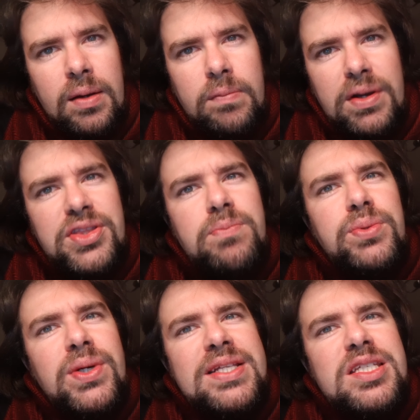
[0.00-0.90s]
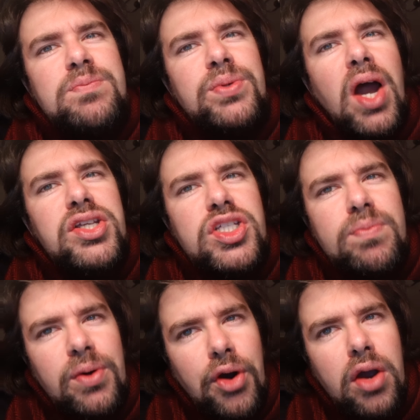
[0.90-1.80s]
But the Prince
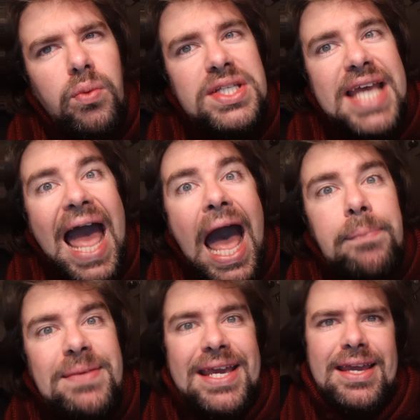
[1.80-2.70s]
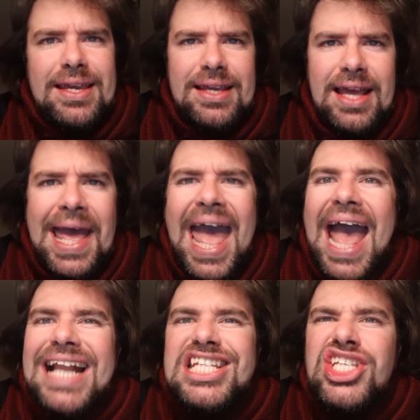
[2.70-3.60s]
Prospero was happy
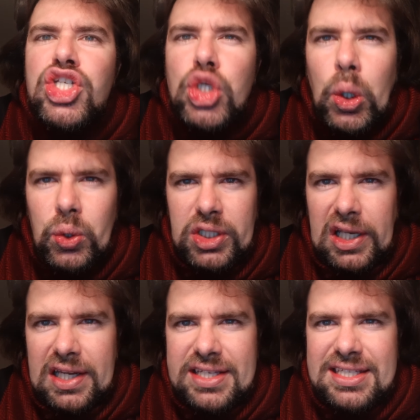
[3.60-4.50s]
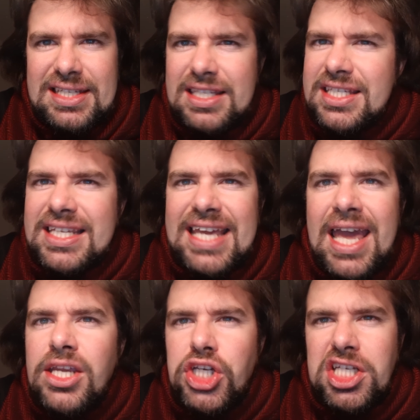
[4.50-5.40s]
and dauntless and
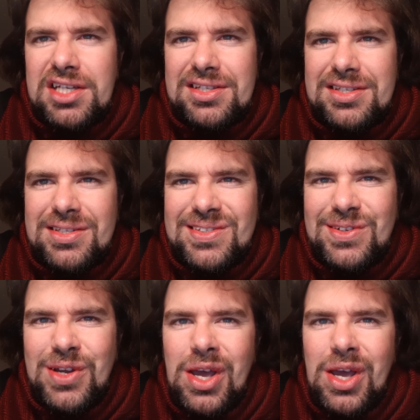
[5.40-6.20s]
sagacious.